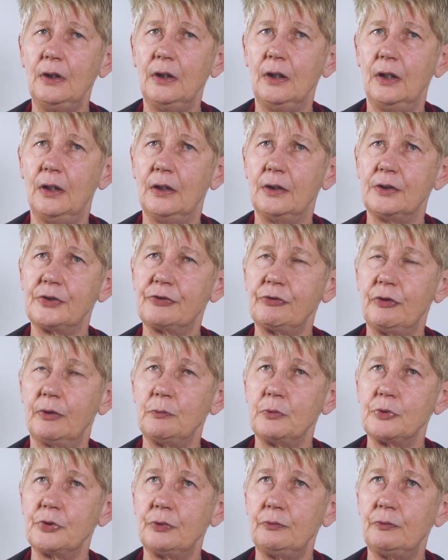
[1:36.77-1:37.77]
So
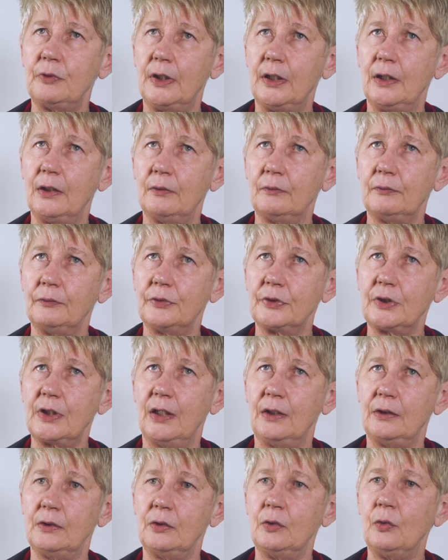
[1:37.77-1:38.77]
it was around
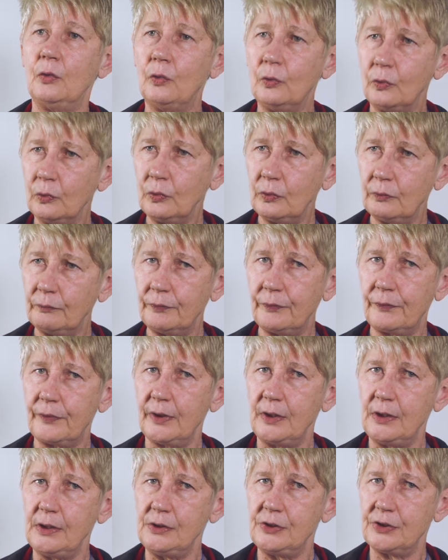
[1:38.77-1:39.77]
getting all of
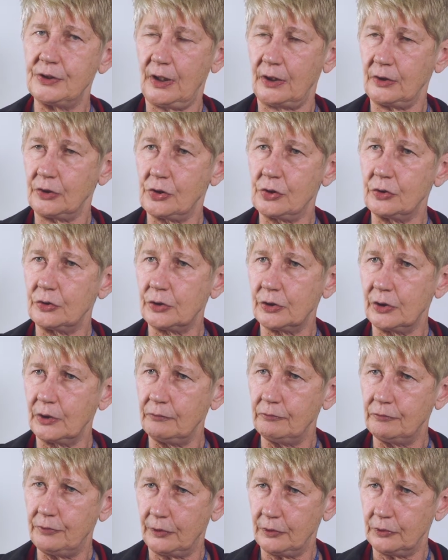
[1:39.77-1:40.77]
the statutory
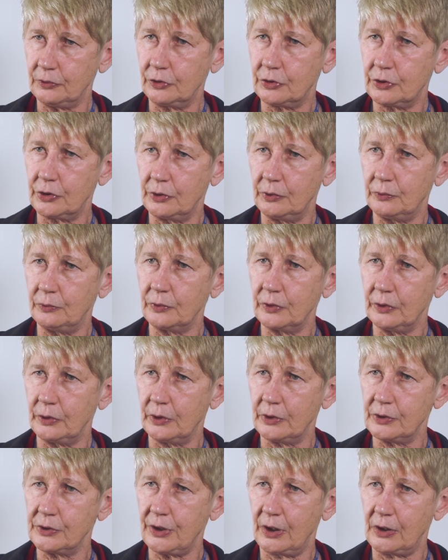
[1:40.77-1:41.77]
and voluntary
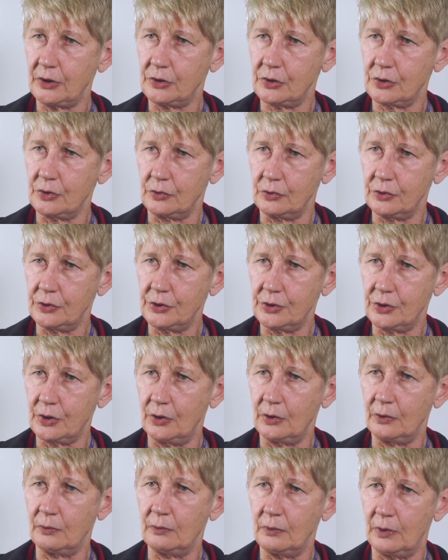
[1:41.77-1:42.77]
organisations
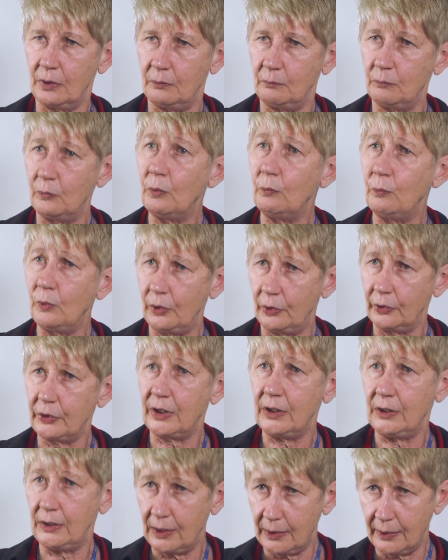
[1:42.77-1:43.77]
that were
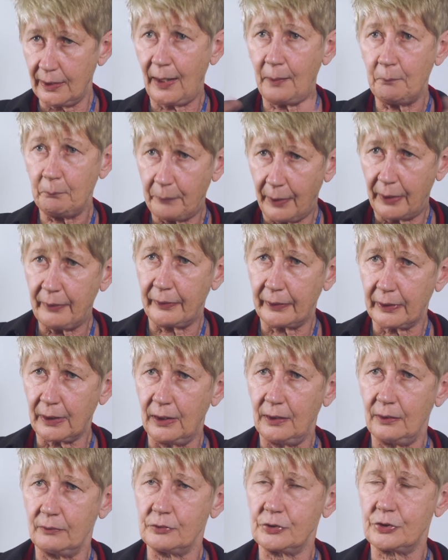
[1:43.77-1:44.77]
working in that borough
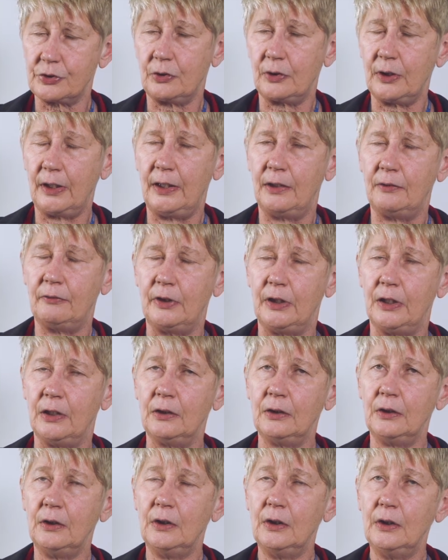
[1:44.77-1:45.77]
council
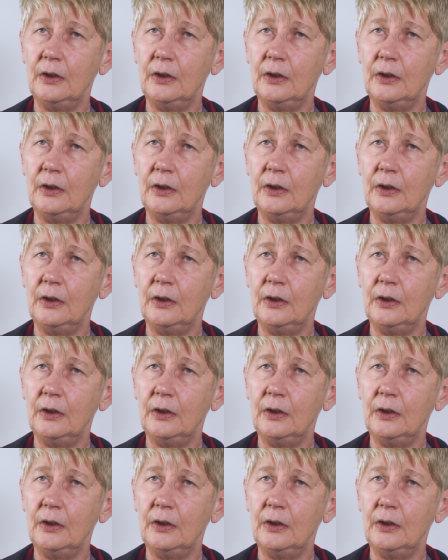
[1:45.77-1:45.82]
area